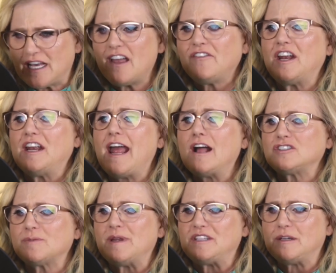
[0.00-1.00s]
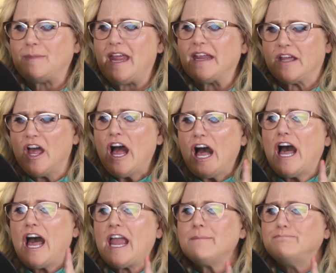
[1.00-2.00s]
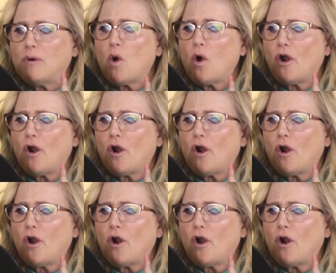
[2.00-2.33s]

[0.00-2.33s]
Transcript: is the voice of Bart Simpson.